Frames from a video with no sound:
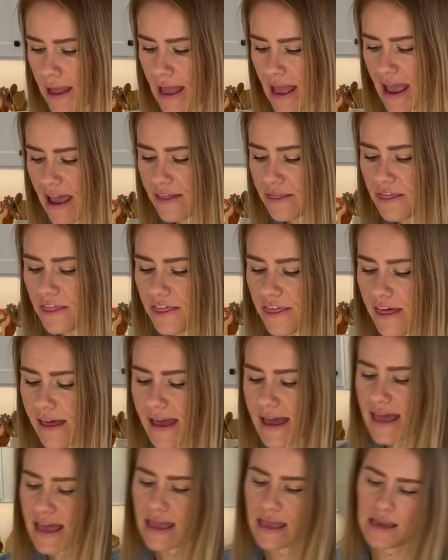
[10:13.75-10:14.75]
And
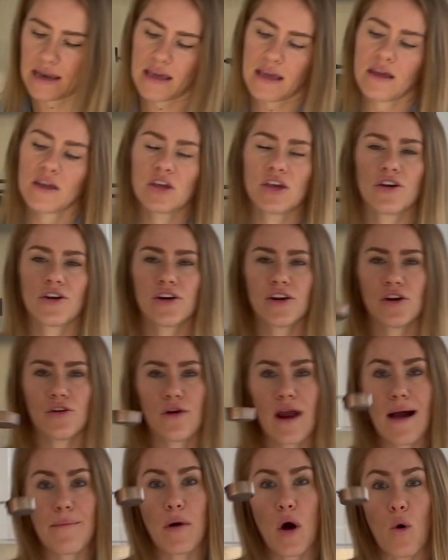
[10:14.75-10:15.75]
then you're gonna
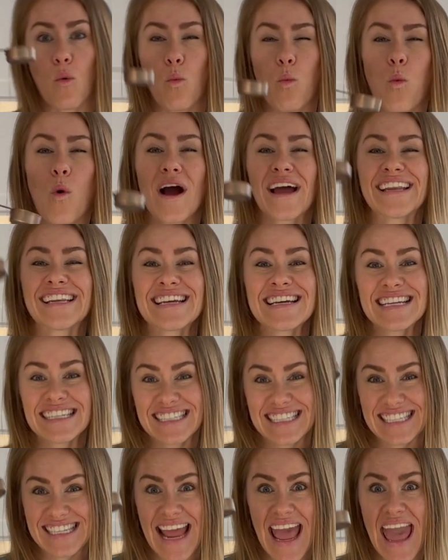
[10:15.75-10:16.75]
grab a 1
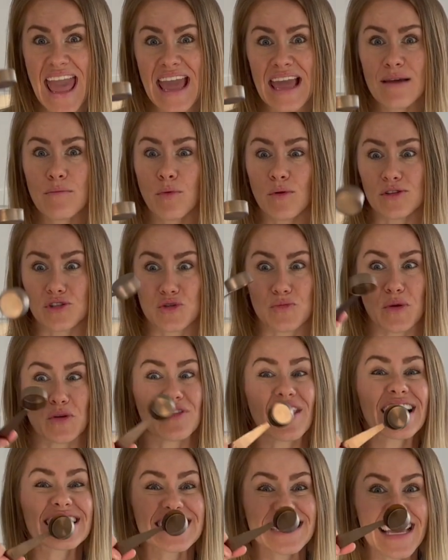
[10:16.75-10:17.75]
tablespoon.
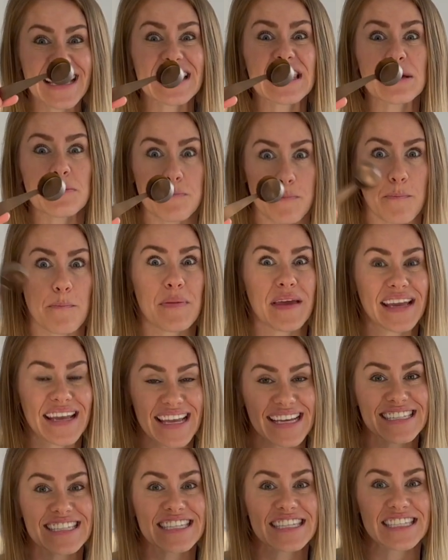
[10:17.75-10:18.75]
That's like the
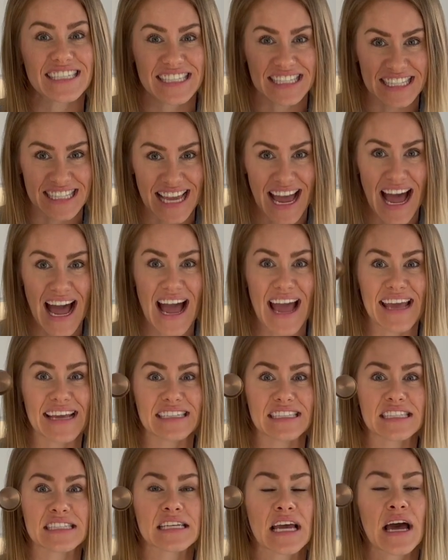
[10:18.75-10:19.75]
biggest
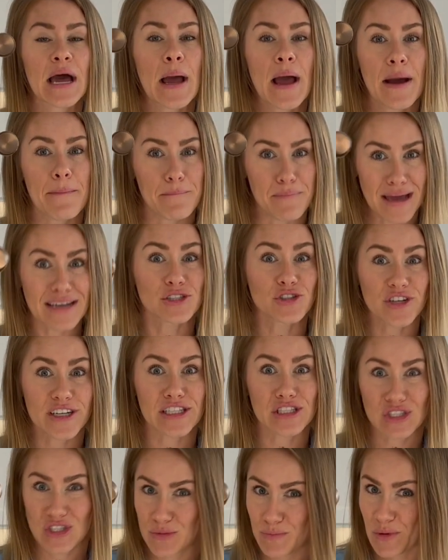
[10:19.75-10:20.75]
size
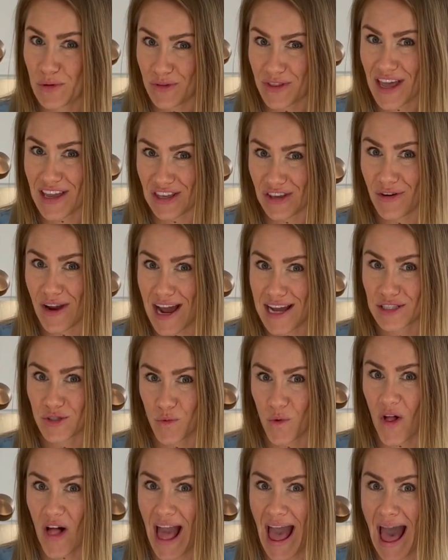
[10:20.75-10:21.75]
measuring spoon that you guys
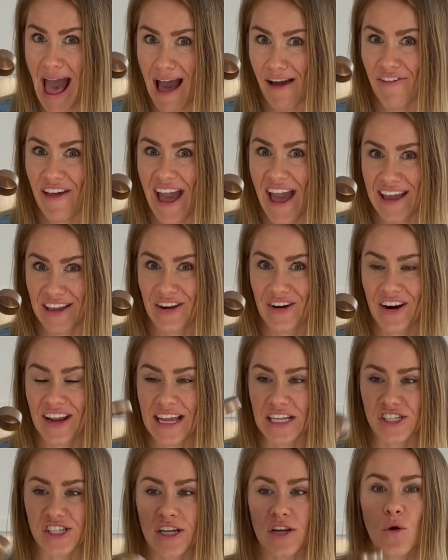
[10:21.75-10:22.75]
will have at your
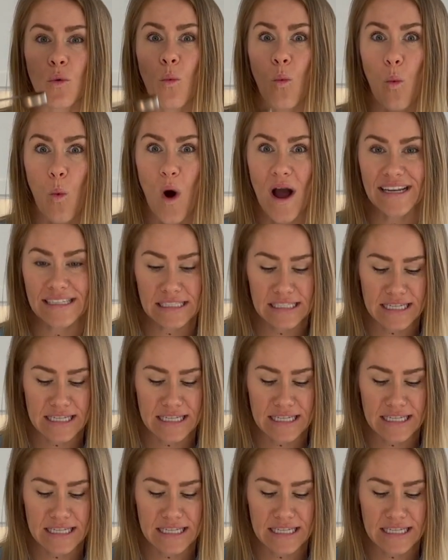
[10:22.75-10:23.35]
kitchen. 1